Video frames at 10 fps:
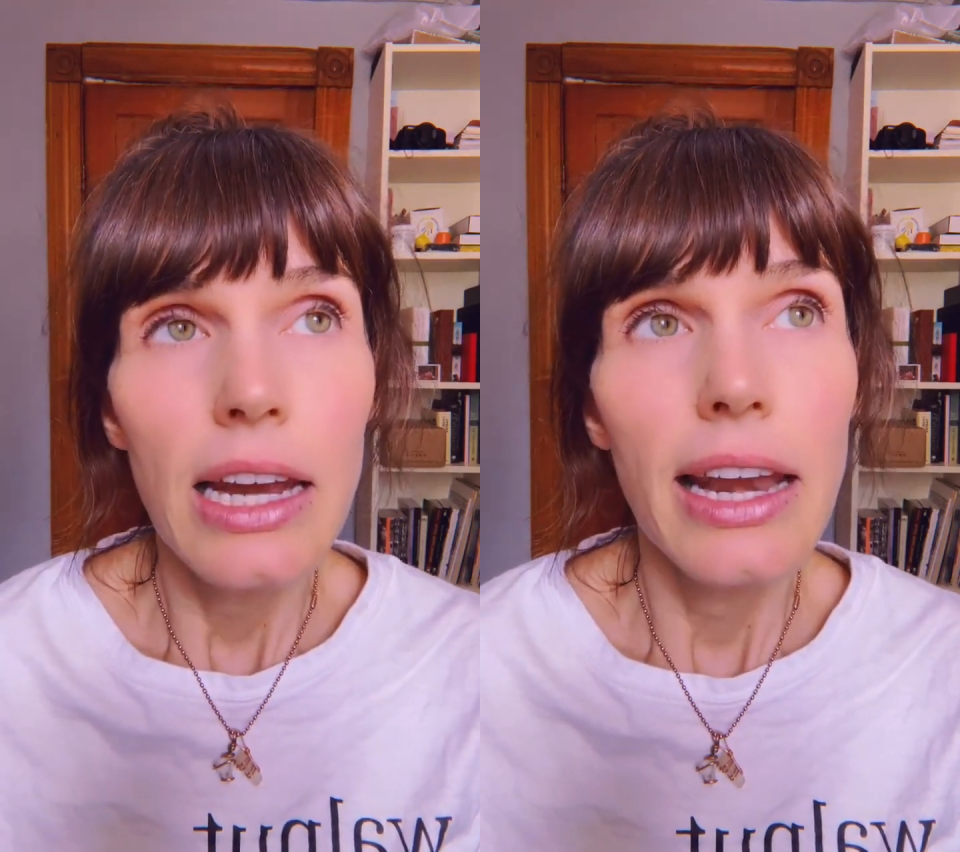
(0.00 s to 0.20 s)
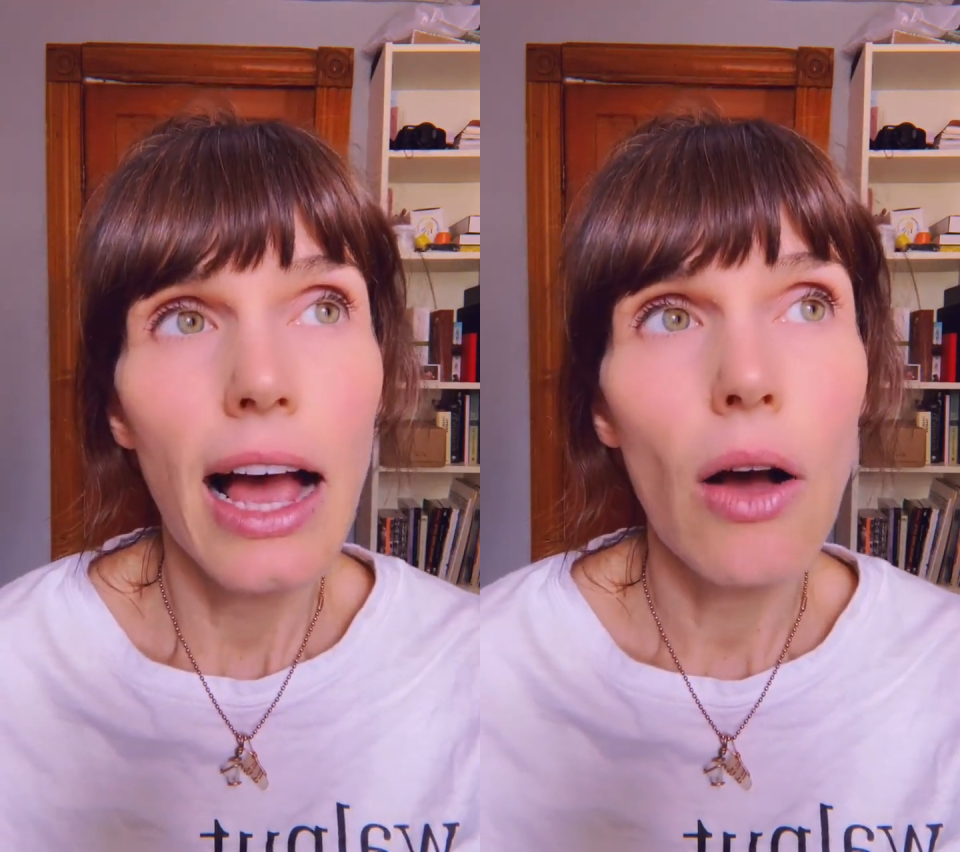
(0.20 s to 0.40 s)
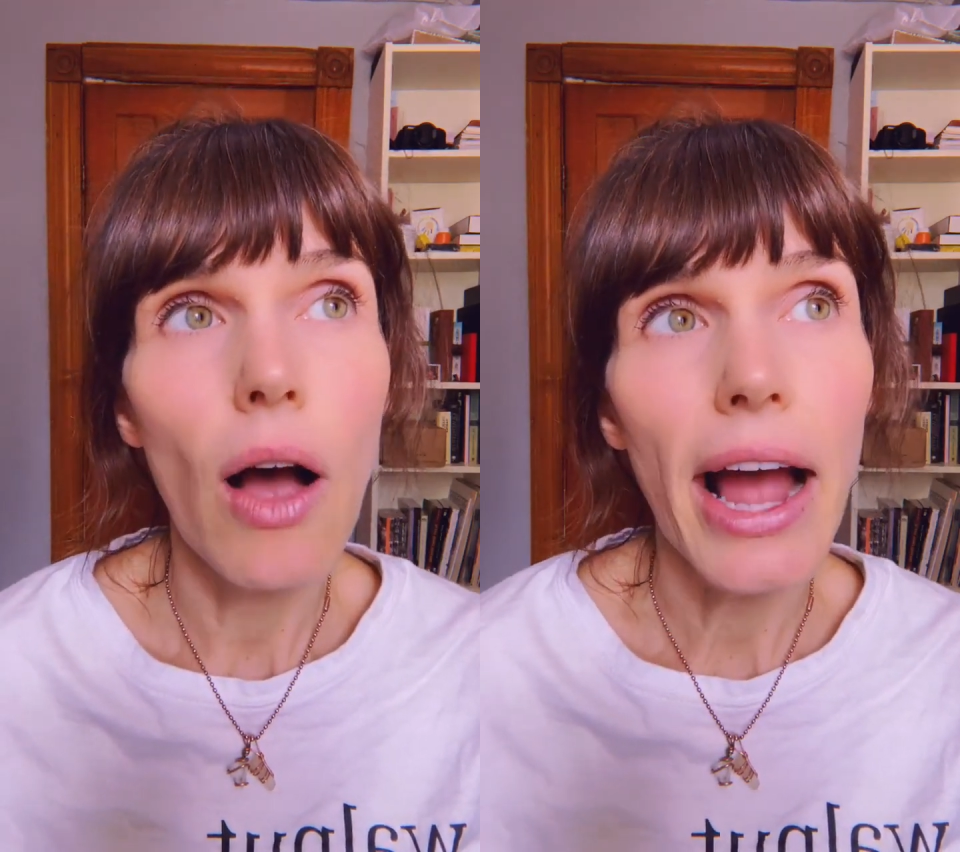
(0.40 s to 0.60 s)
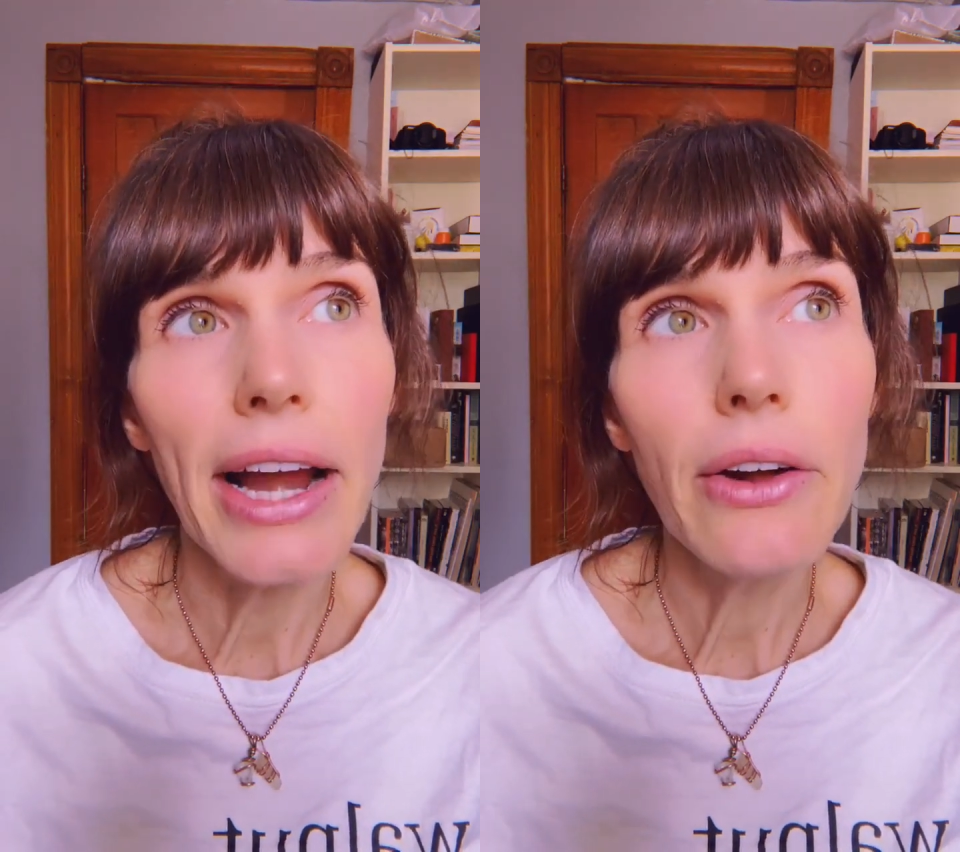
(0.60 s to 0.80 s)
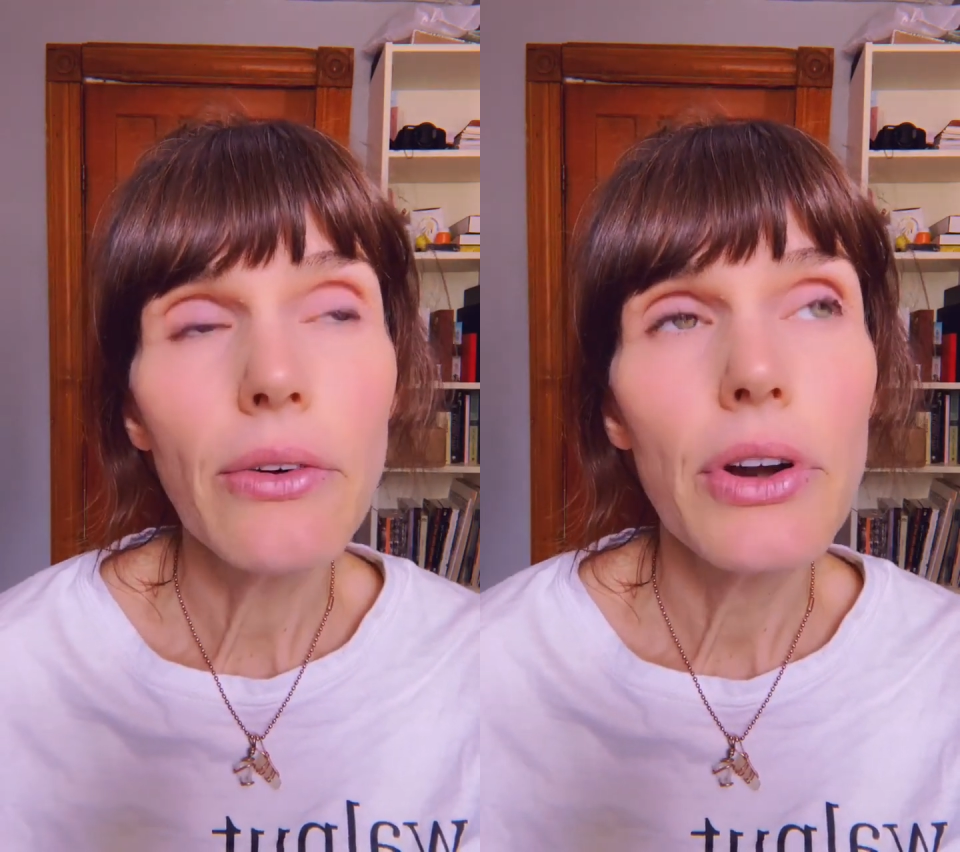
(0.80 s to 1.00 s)
Now,
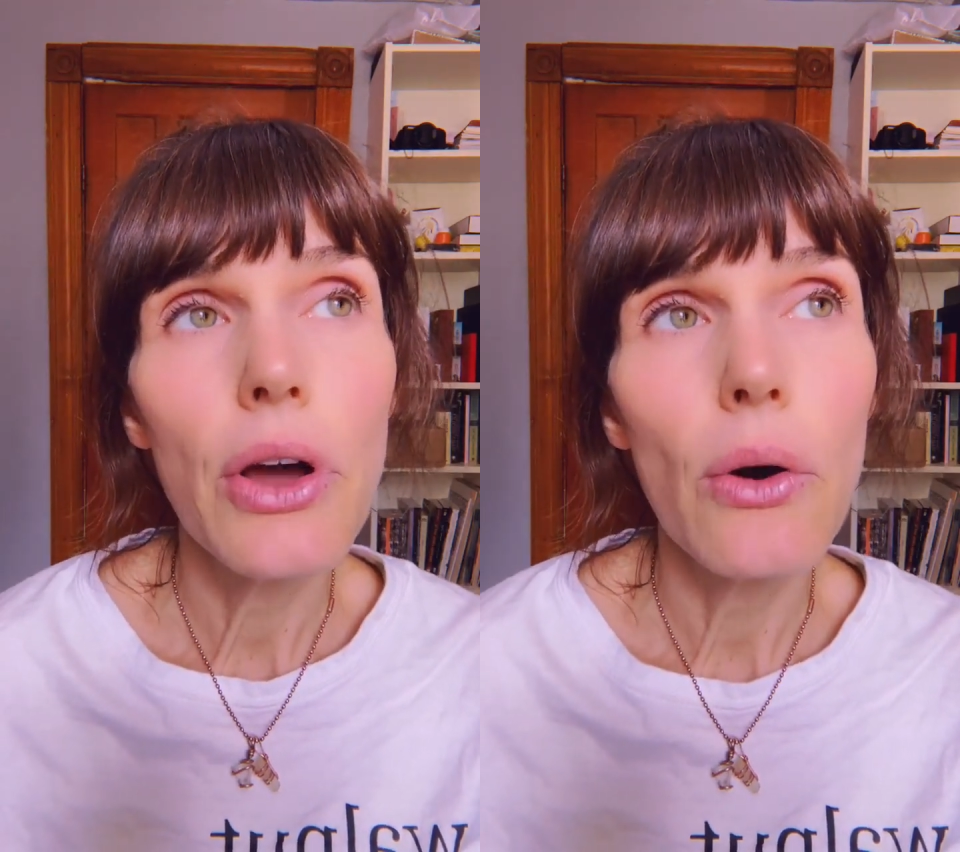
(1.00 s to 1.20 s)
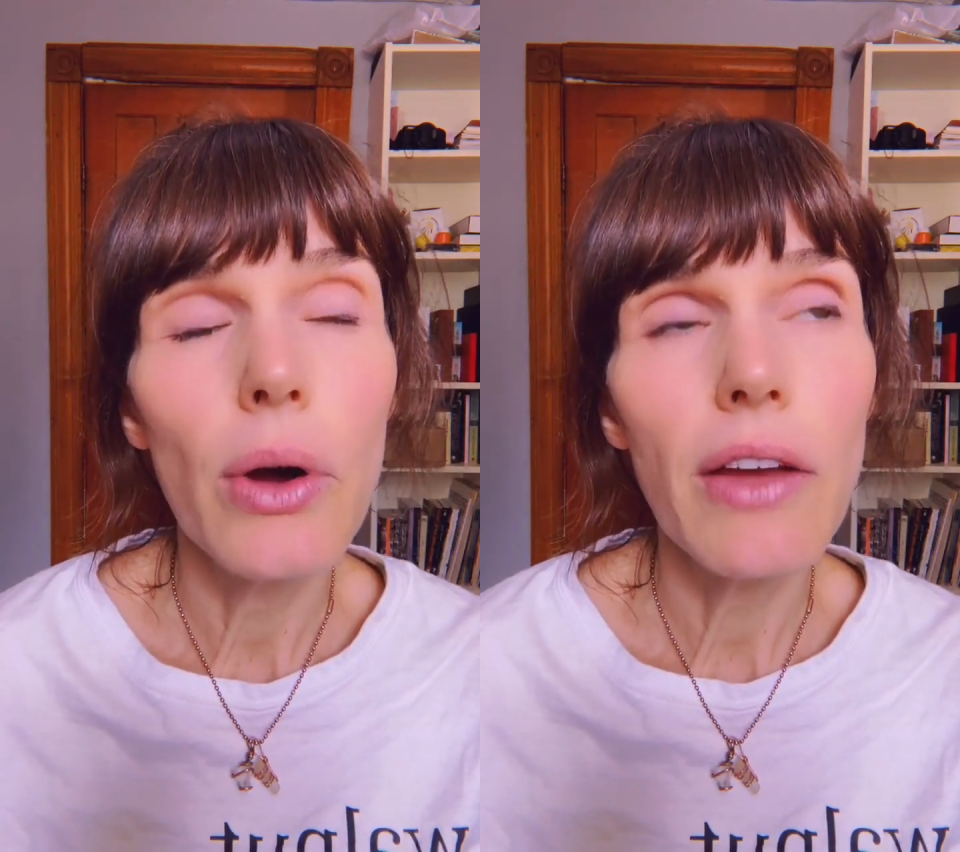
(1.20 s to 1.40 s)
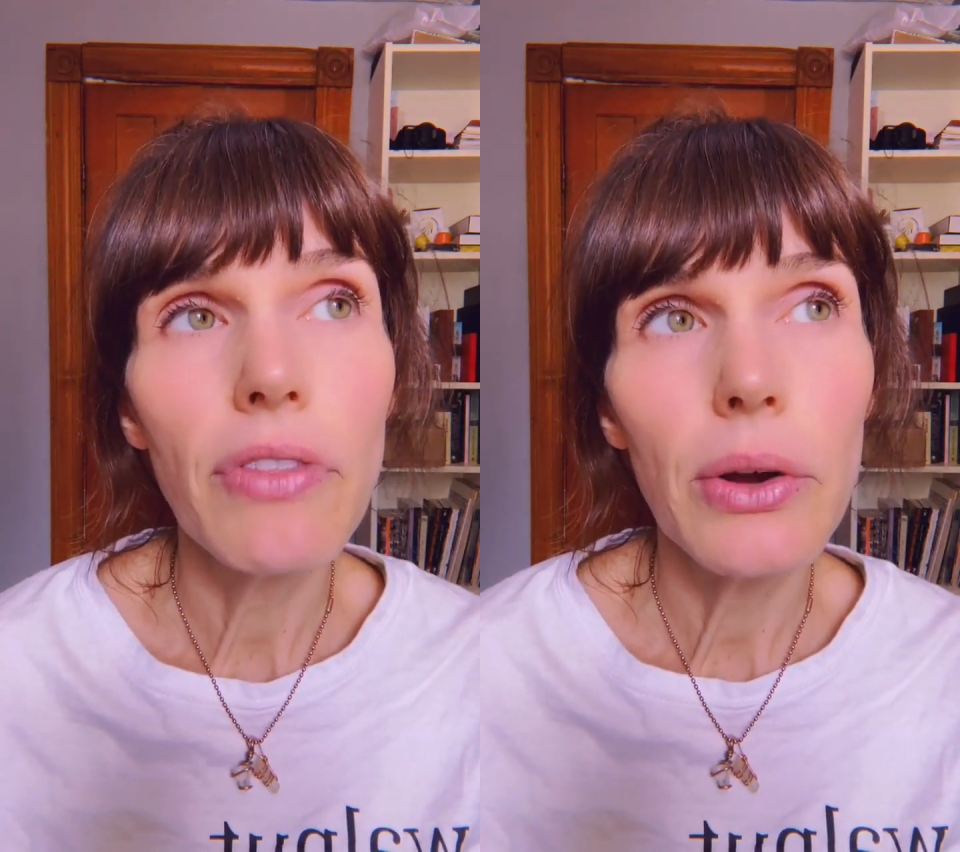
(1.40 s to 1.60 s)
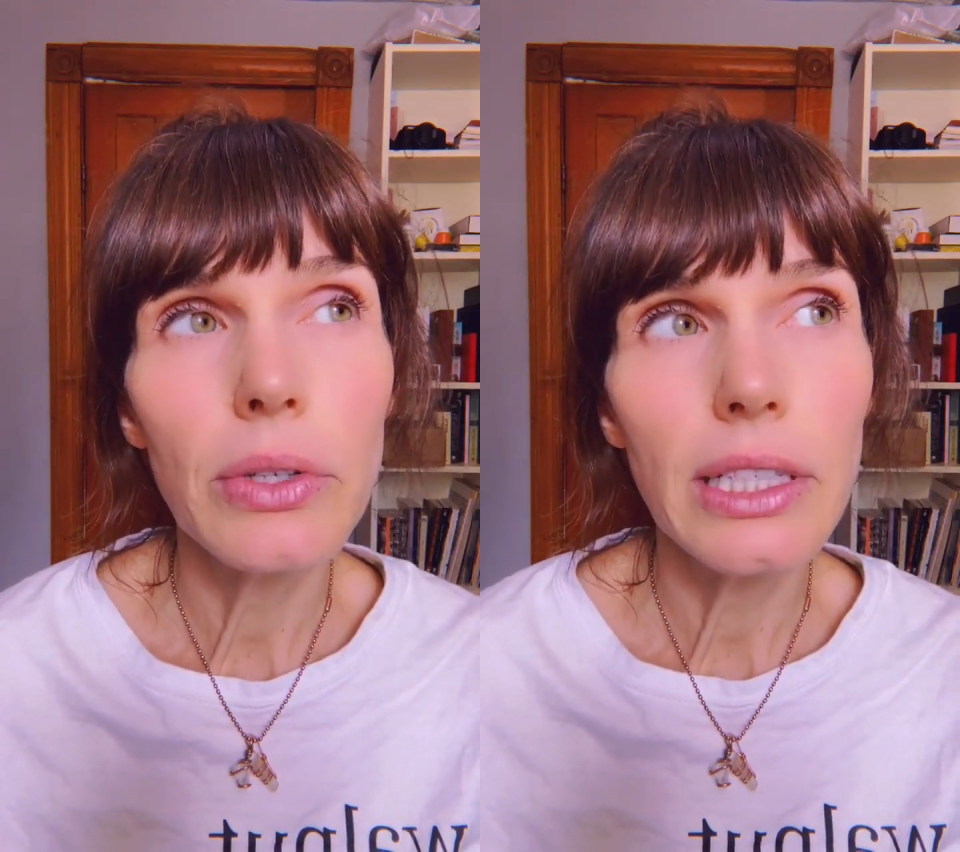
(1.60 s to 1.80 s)
I don't know if there